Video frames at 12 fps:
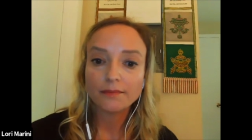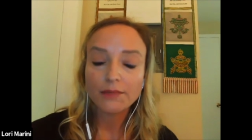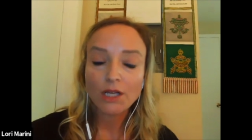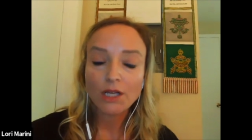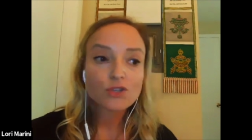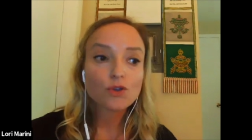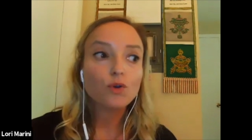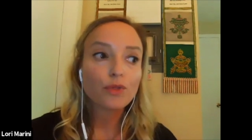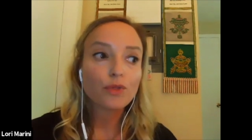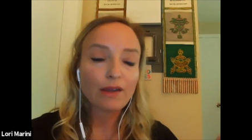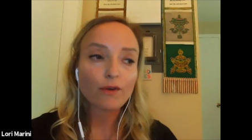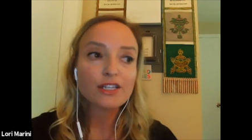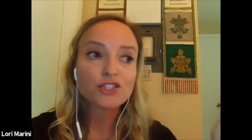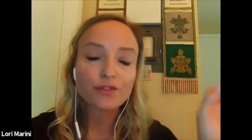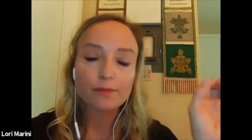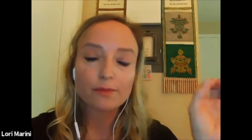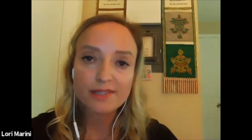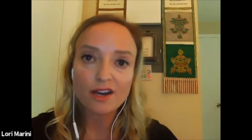So they range
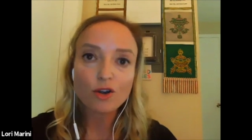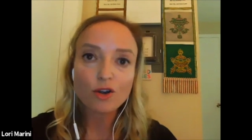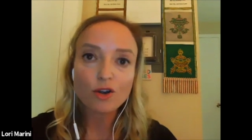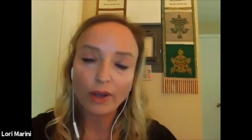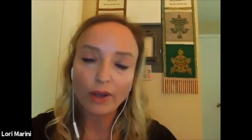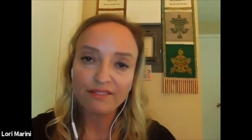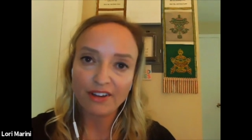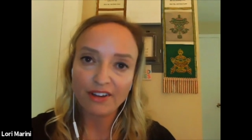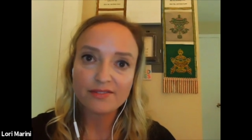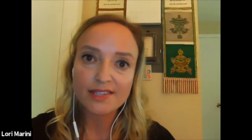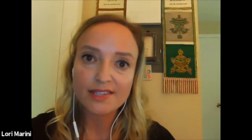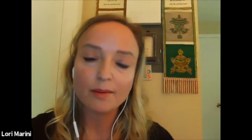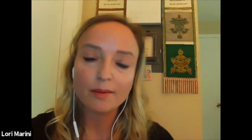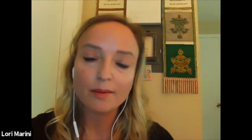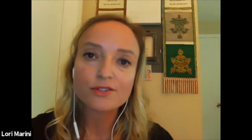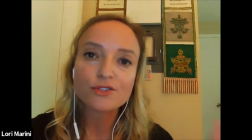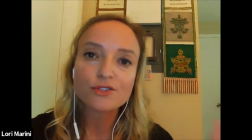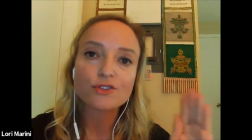from 0.5
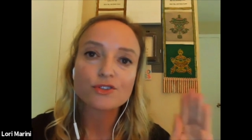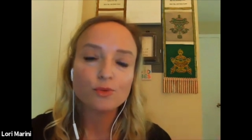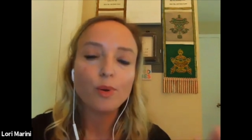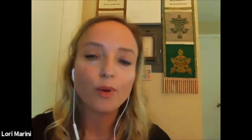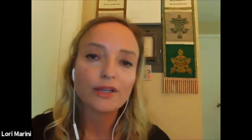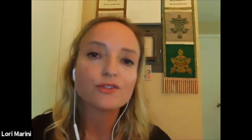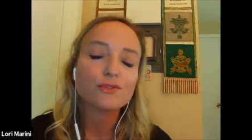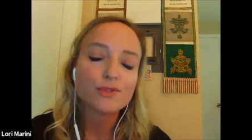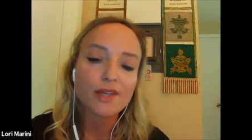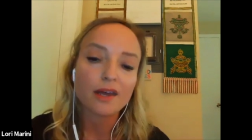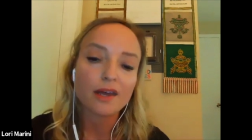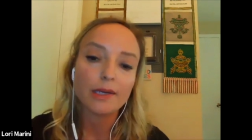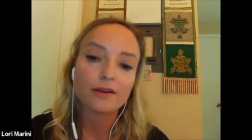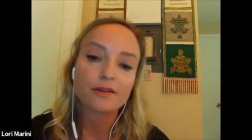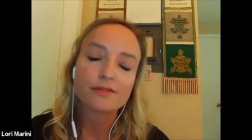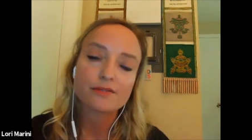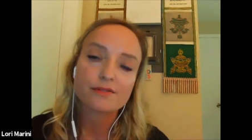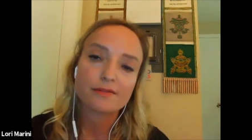centimeters to 2.2 centimeters.